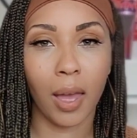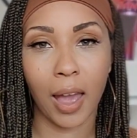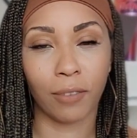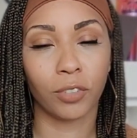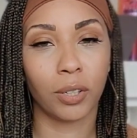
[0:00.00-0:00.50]

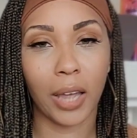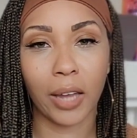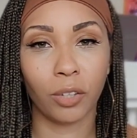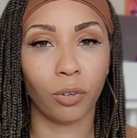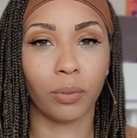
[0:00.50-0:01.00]
After
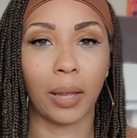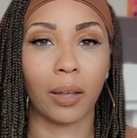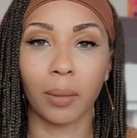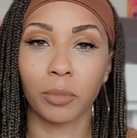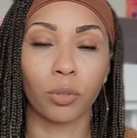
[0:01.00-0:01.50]
that, you're like
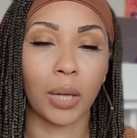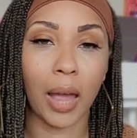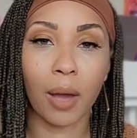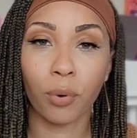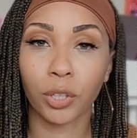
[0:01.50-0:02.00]
up to an
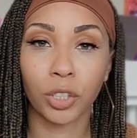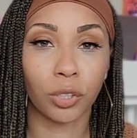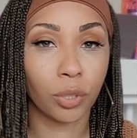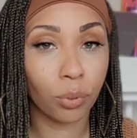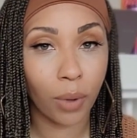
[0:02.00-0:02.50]
hour to
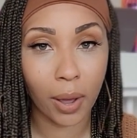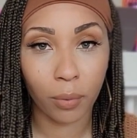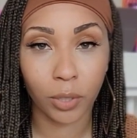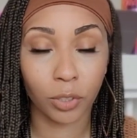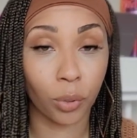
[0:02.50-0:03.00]
2 hours,